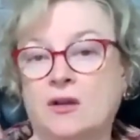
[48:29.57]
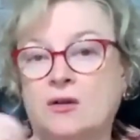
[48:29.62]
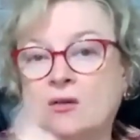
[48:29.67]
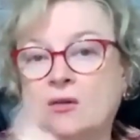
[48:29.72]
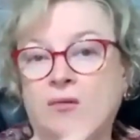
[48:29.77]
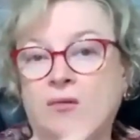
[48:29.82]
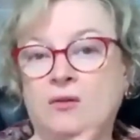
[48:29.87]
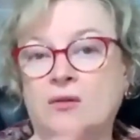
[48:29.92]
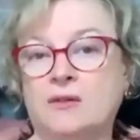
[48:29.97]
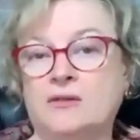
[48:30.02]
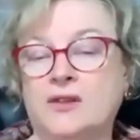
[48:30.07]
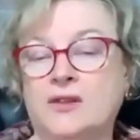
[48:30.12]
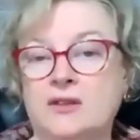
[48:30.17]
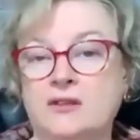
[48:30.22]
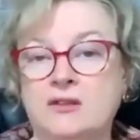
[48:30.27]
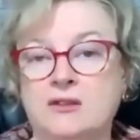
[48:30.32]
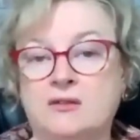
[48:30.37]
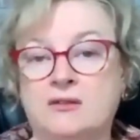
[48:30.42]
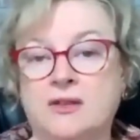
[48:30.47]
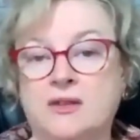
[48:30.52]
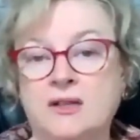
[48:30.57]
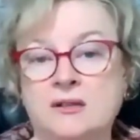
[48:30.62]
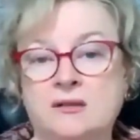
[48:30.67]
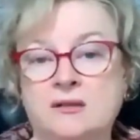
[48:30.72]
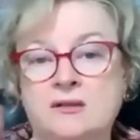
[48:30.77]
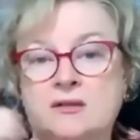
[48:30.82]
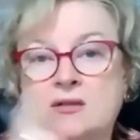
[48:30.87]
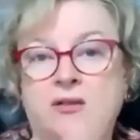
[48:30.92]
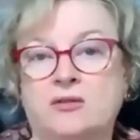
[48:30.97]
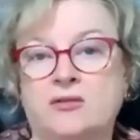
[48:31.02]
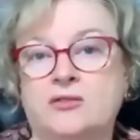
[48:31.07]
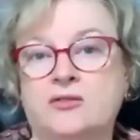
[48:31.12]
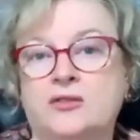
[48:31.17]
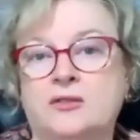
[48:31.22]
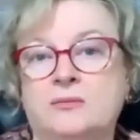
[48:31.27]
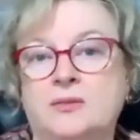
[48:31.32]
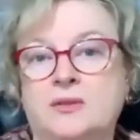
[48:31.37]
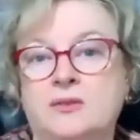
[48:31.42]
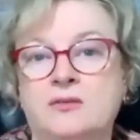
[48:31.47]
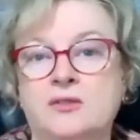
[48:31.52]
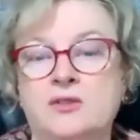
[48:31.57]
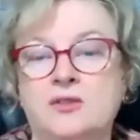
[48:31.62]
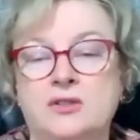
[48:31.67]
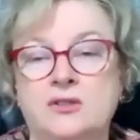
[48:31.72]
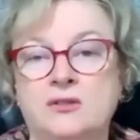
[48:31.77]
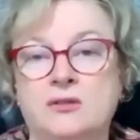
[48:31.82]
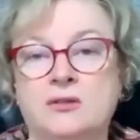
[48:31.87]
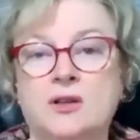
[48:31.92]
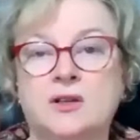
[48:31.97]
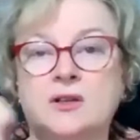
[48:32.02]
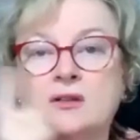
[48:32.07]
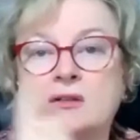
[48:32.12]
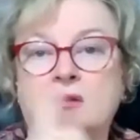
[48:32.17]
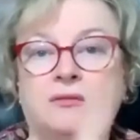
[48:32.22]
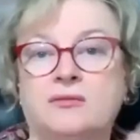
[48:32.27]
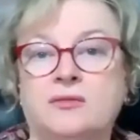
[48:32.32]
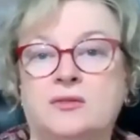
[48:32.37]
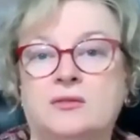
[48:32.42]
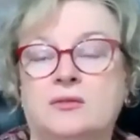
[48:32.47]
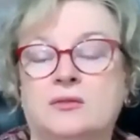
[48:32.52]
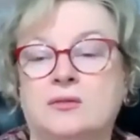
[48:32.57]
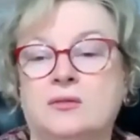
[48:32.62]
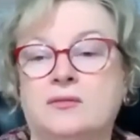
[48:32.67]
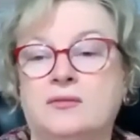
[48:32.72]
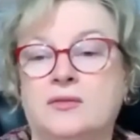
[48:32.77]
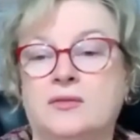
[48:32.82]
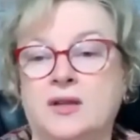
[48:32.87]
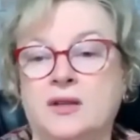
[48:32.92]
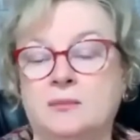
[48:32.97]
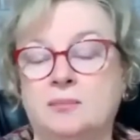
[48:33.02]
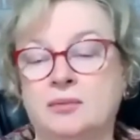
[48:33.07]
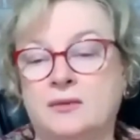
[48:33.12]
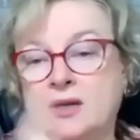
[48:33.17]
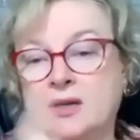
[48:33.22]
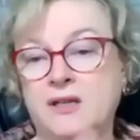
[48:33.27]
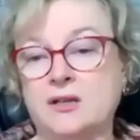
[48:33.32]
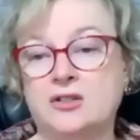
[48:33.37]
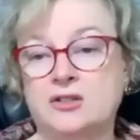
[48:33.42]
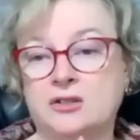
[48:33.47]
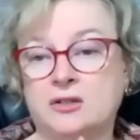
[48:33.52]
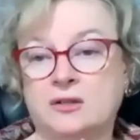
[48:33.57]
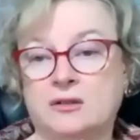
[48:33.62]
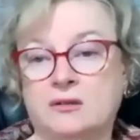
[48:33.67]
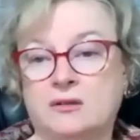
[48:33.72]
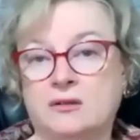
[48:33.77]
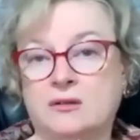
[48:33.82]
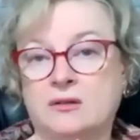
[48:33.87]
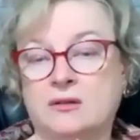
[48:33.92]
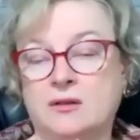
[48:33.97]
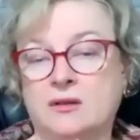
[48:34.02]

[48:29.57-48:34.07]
All of these things contribute to your overall vibration.